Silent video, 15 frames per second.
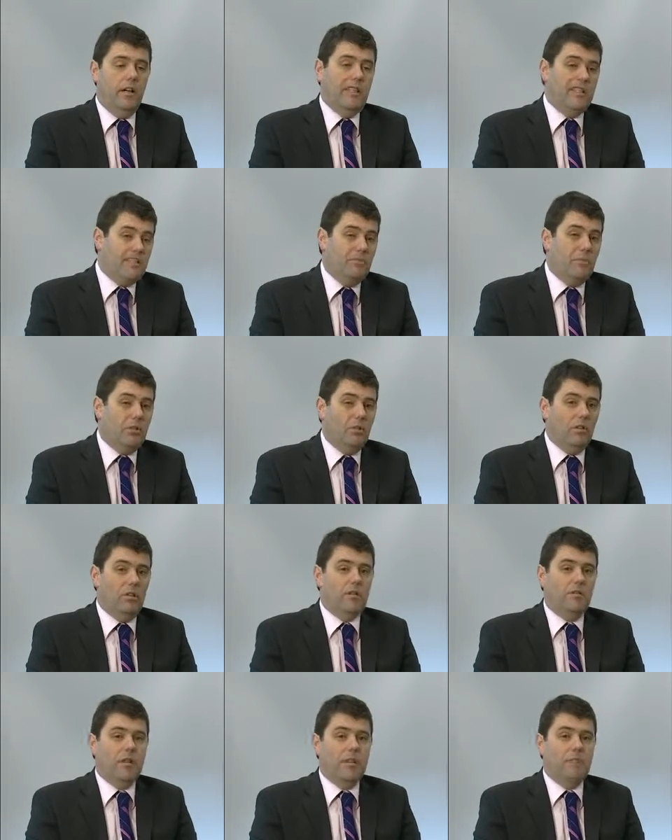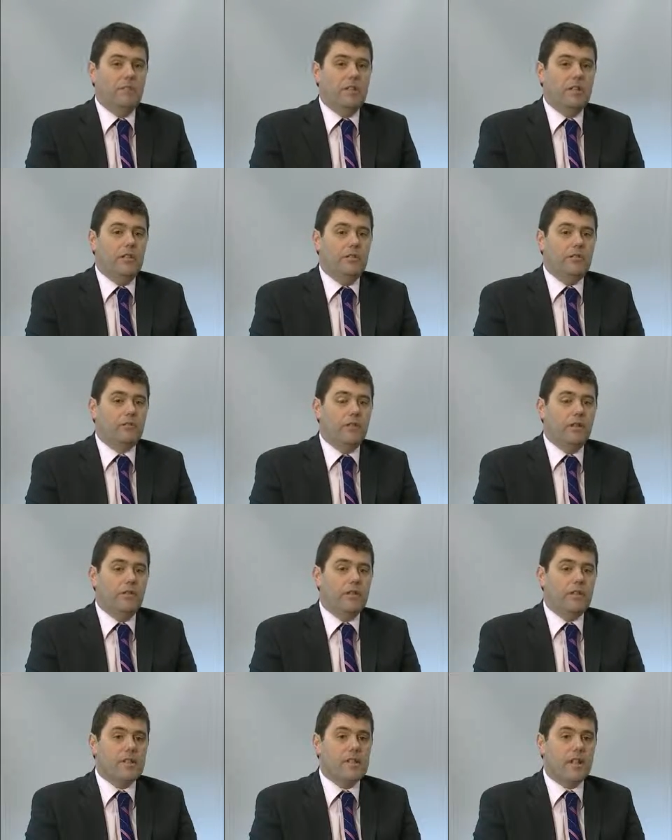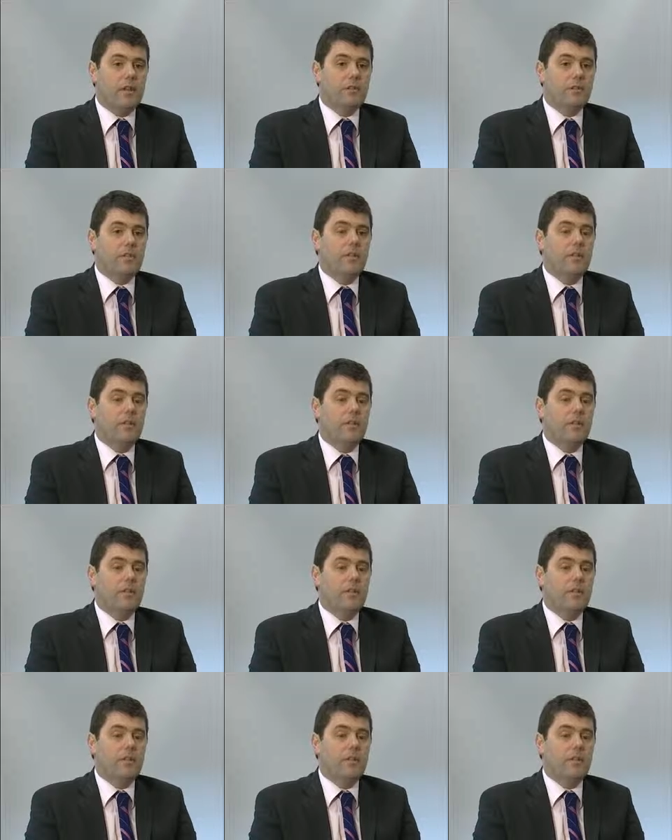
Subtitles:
It's a model that the MD used when he first set up